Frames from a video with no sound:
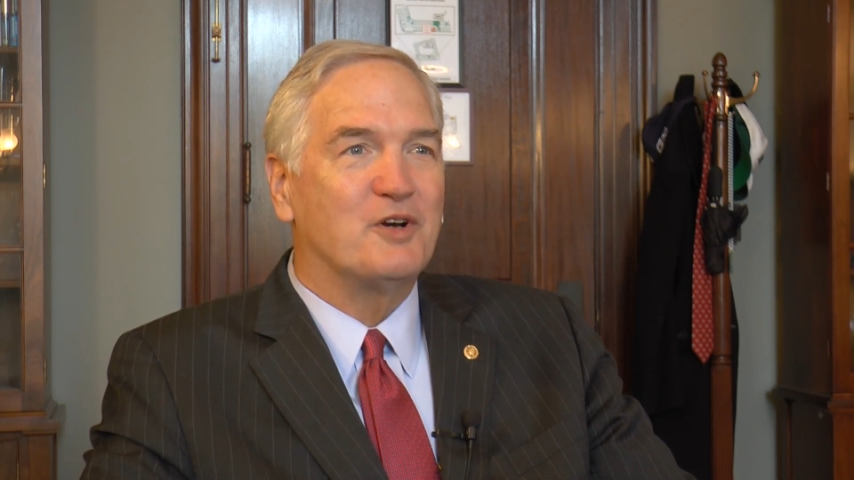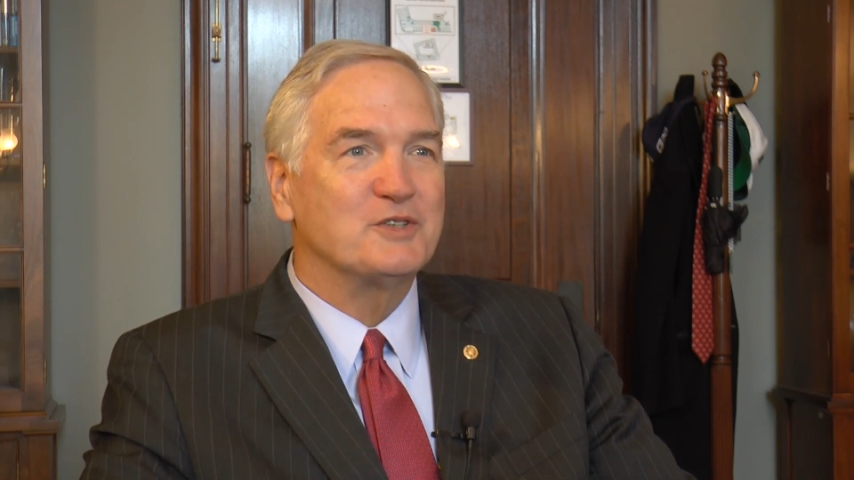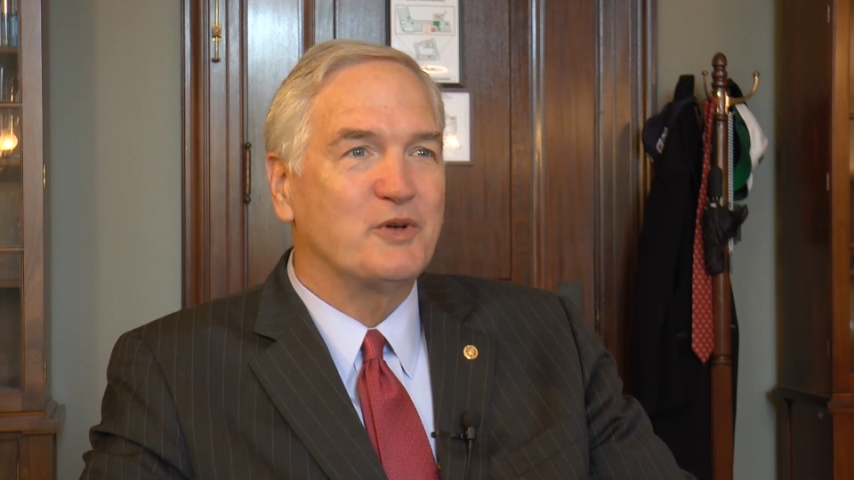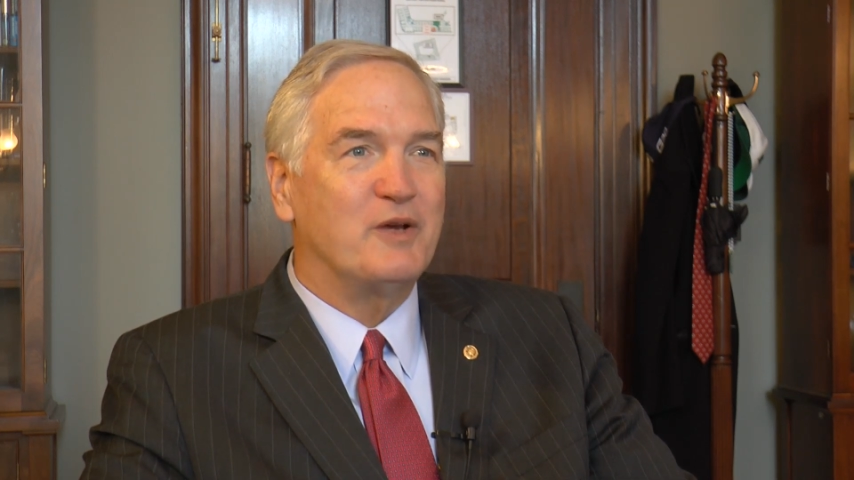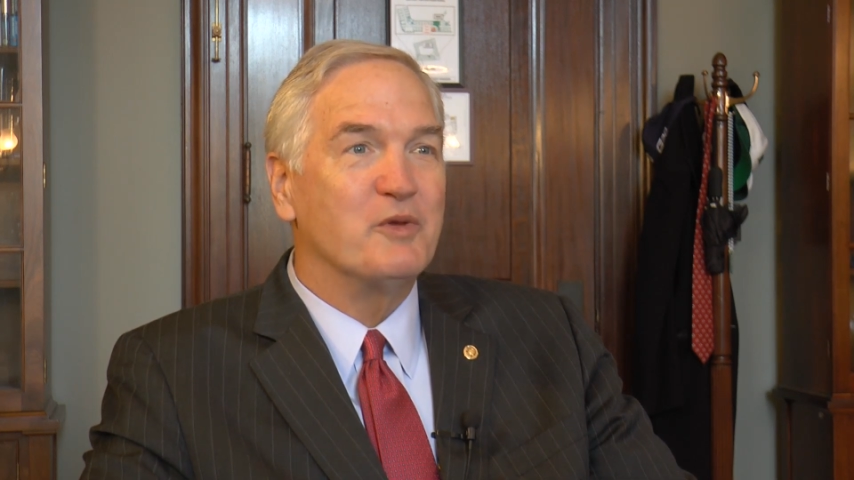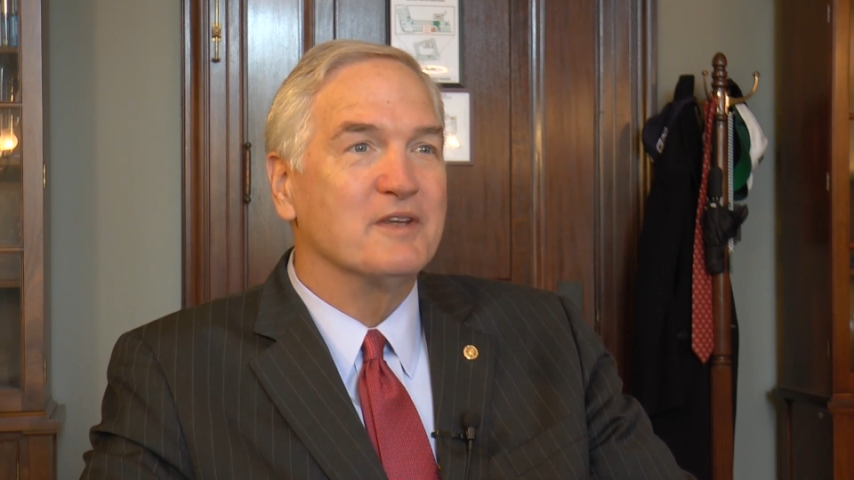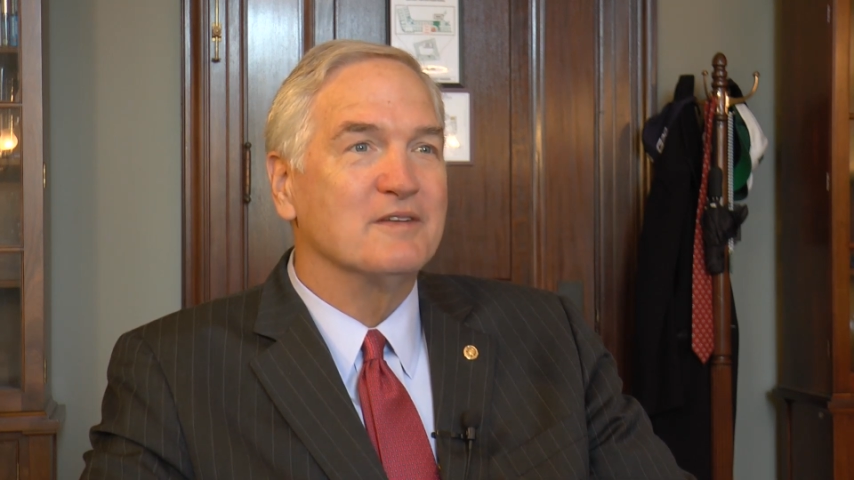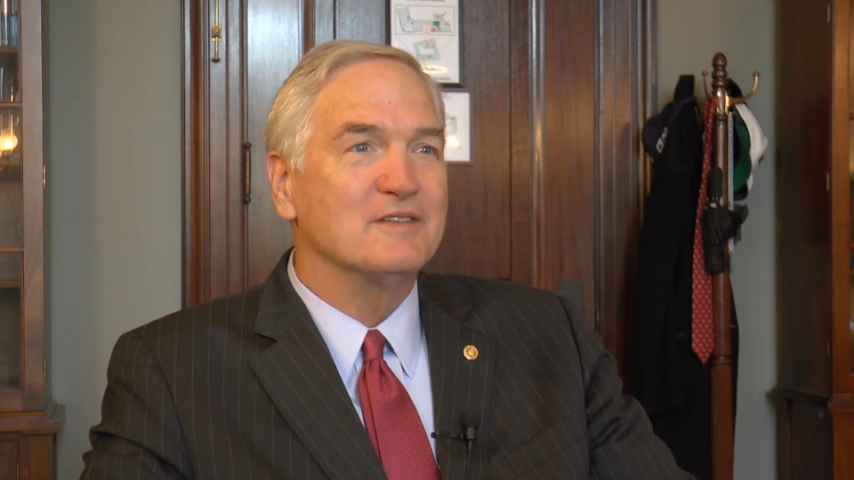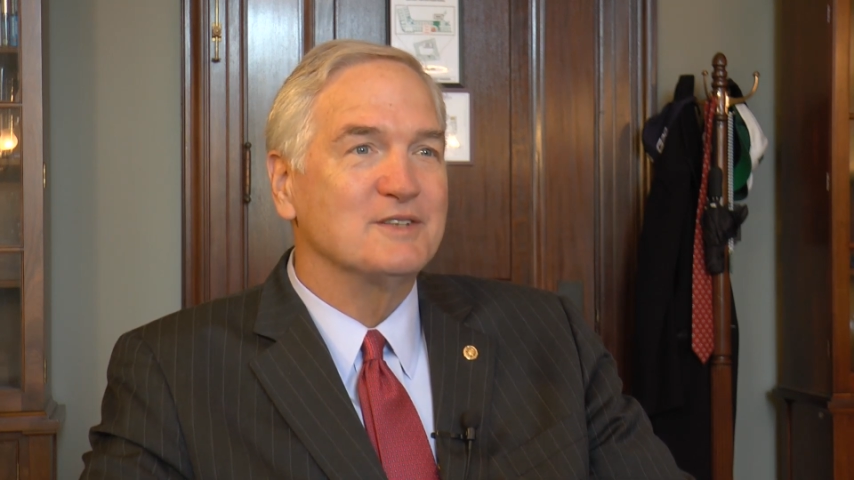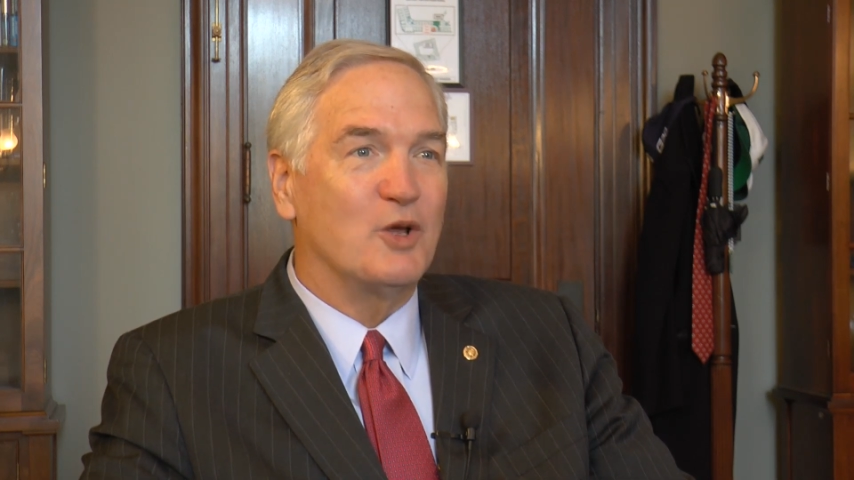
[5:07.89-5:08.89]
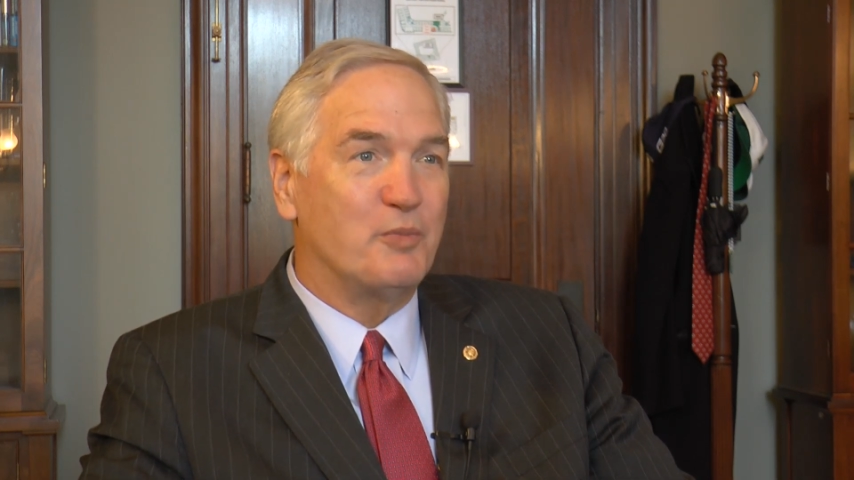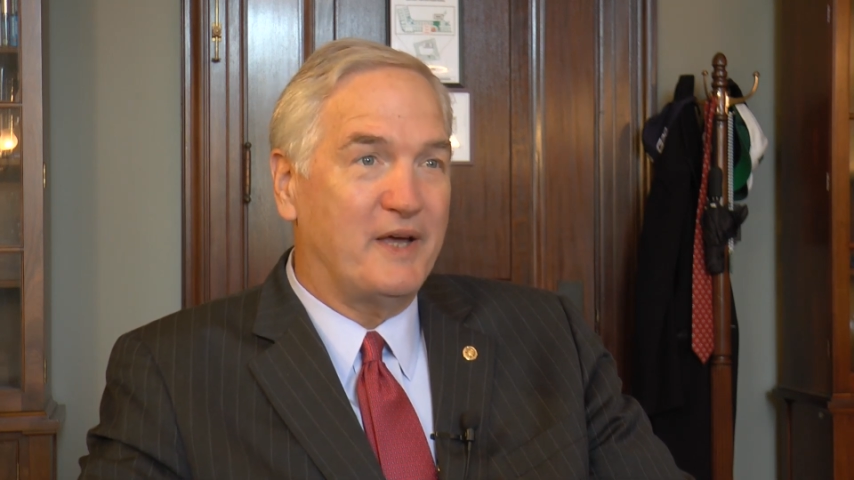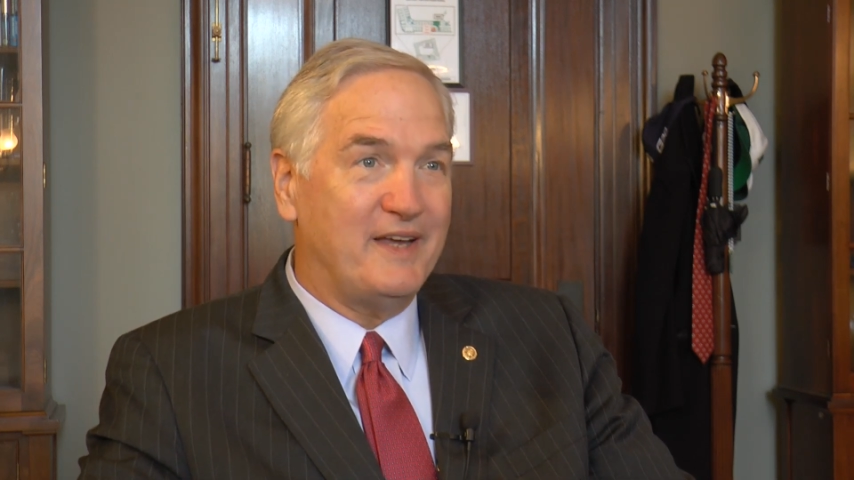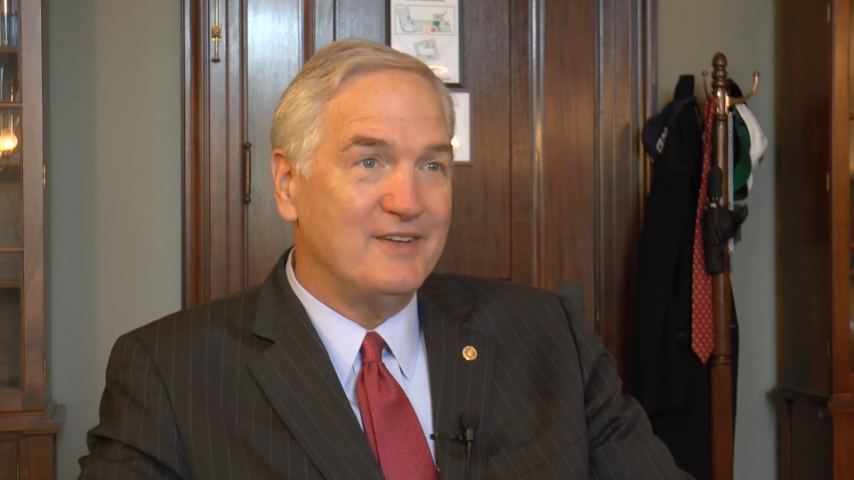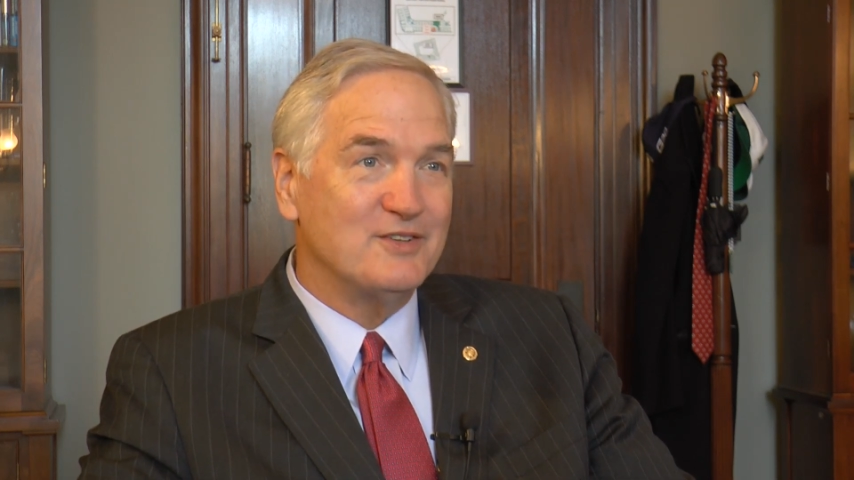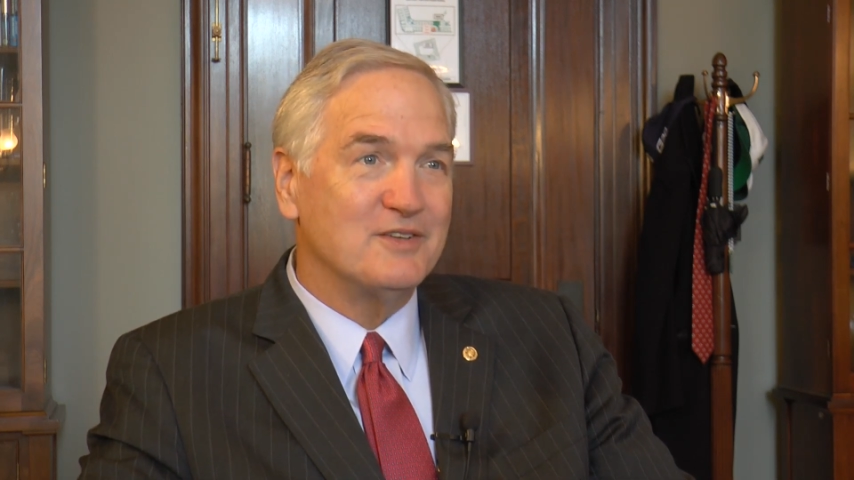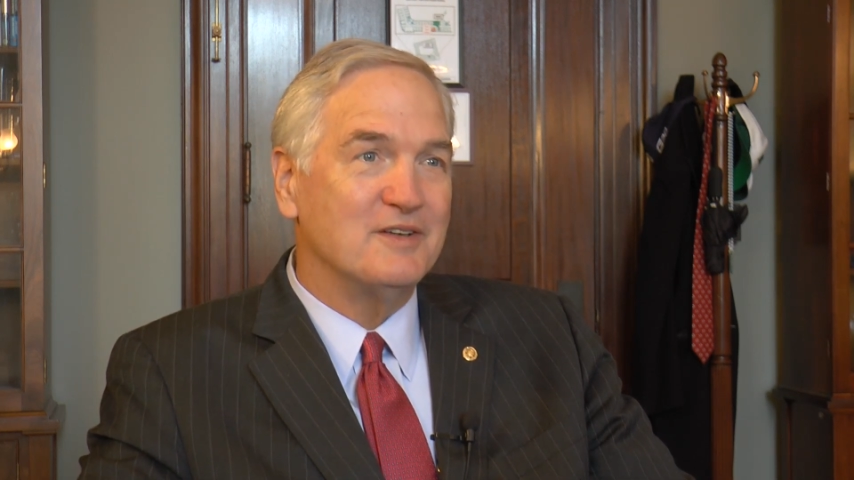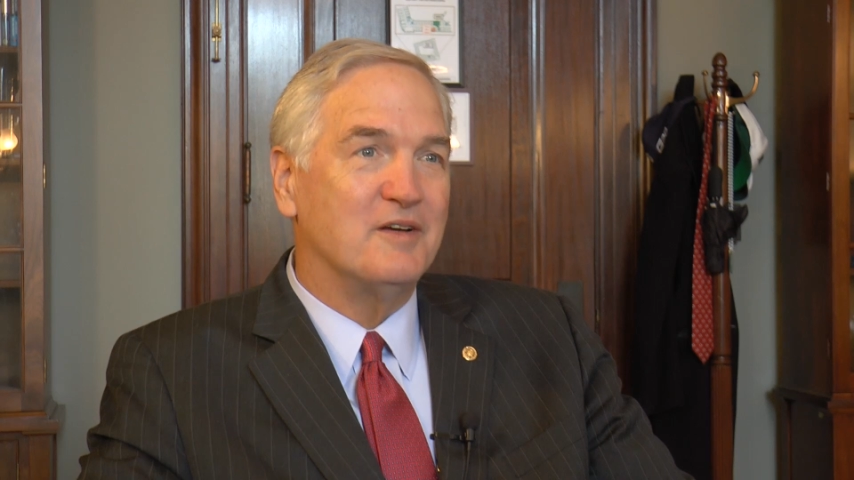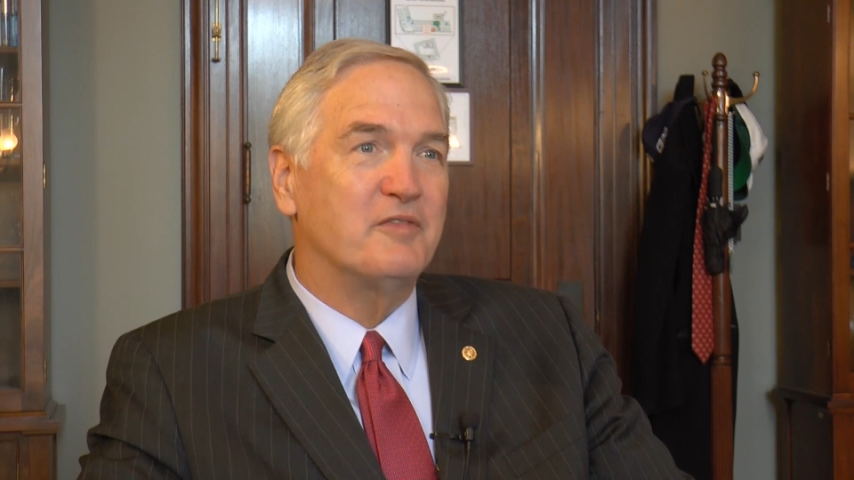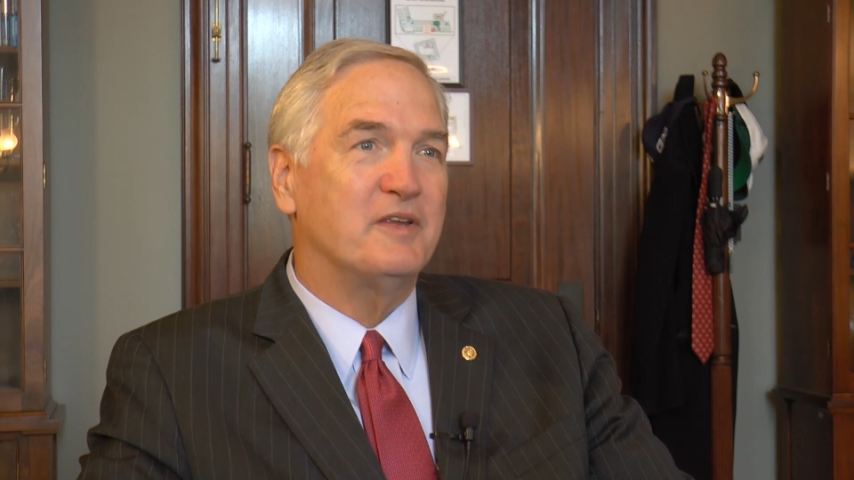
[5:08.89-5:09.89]
frustrated with the slow pace
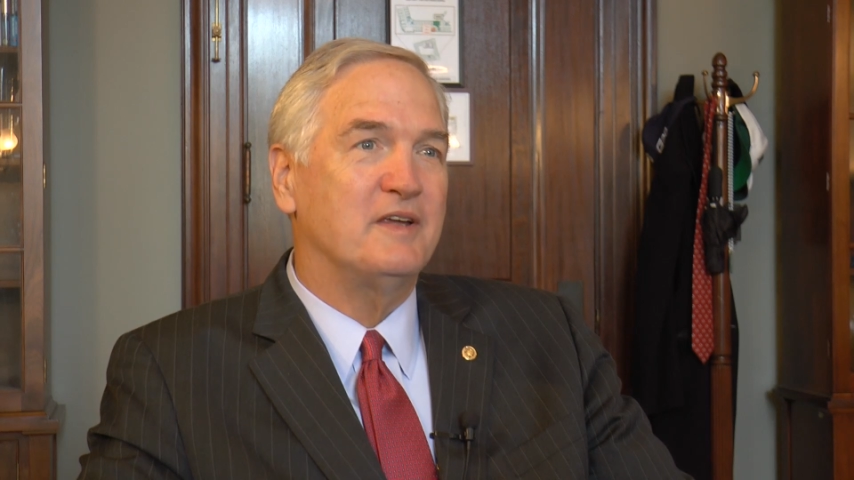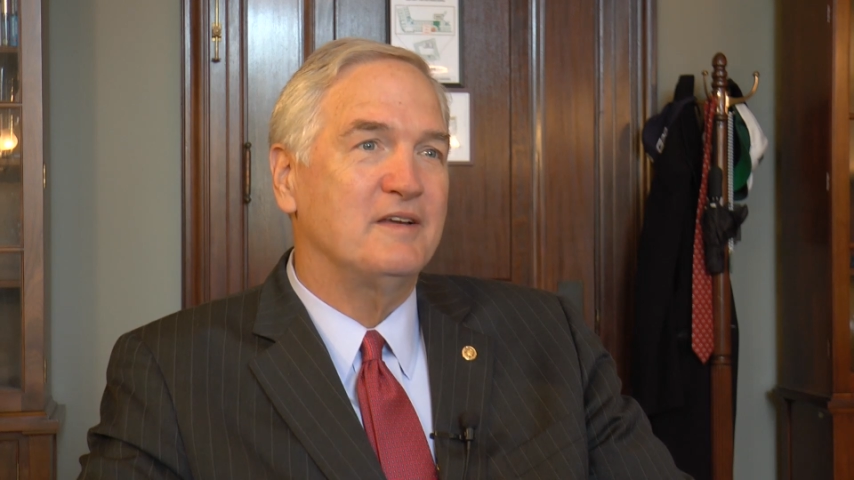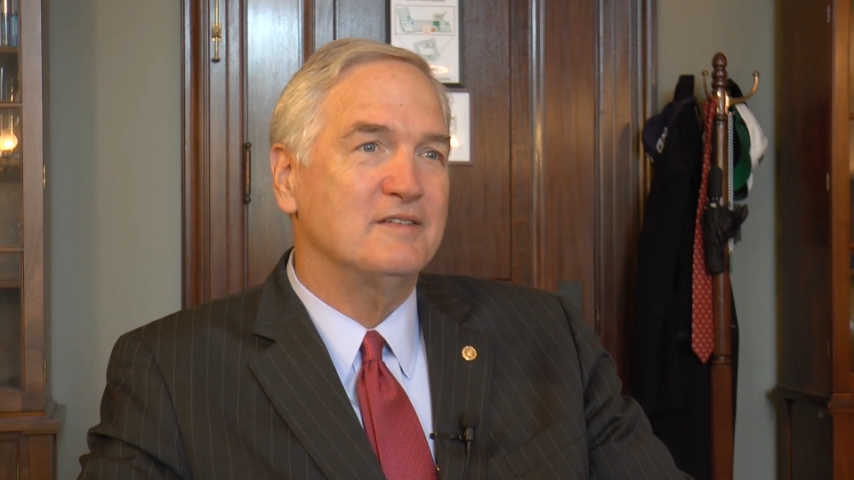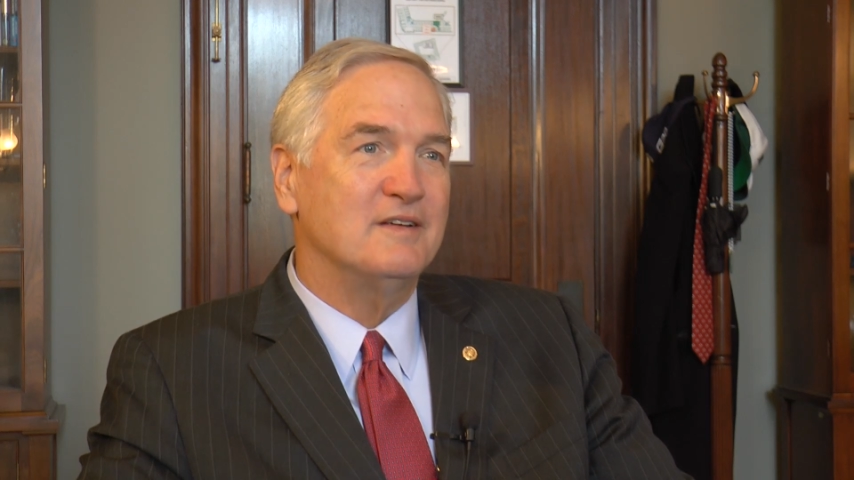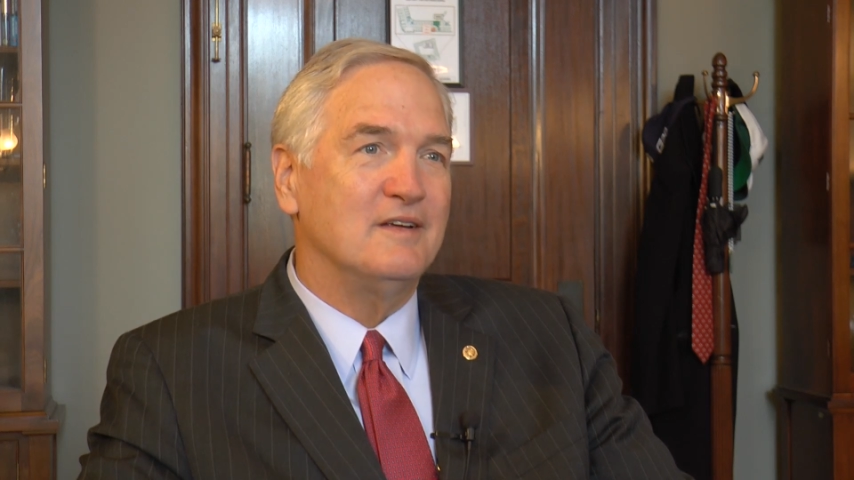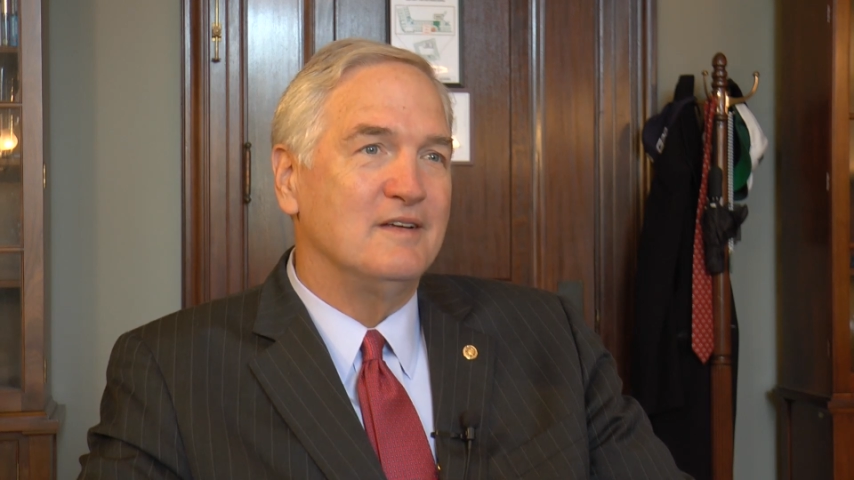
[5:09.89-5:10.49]
of things,